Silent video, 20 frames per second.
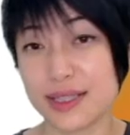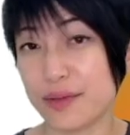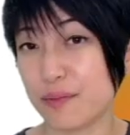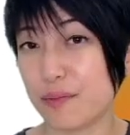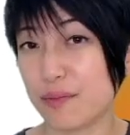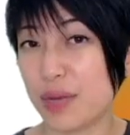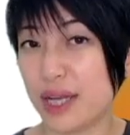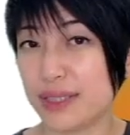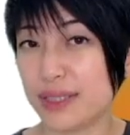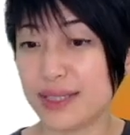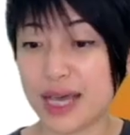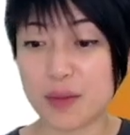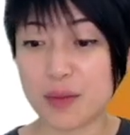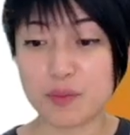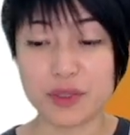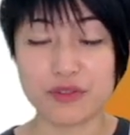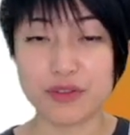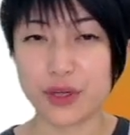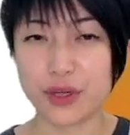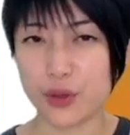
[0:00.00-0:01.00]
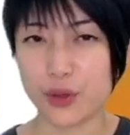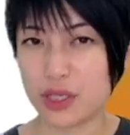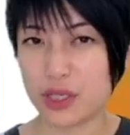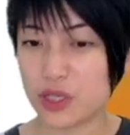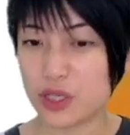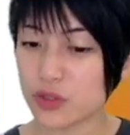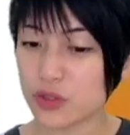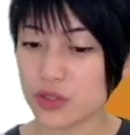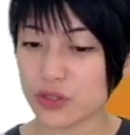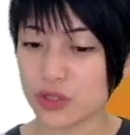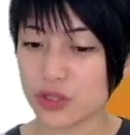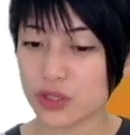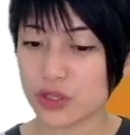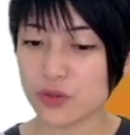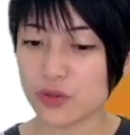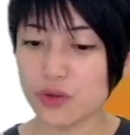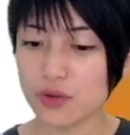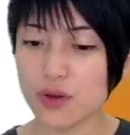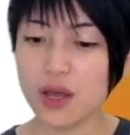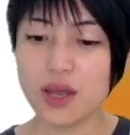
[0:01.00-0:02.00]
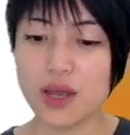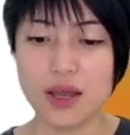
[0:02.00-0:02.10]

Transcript: might not be very new to you.